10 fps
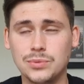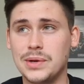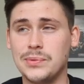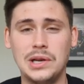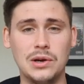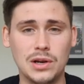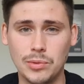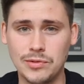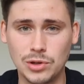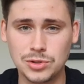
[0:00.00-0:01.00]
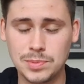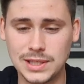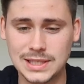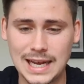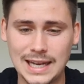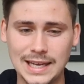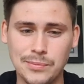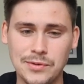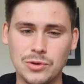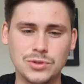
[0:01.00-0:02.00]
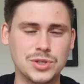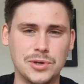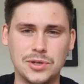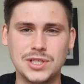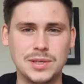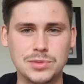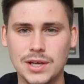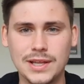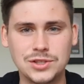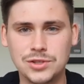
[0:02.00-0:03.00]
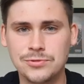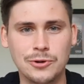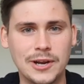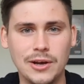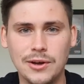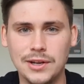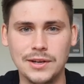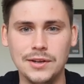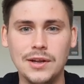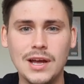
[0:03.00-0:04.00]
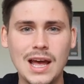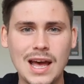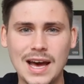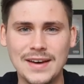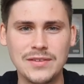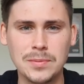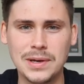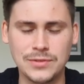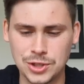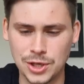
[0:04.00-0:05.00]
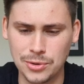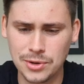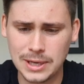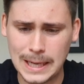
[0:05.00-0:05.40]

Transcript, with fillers: We we look like we've lost personality, and we've got someone who seems like they're just freeloading and having a bit of a joke.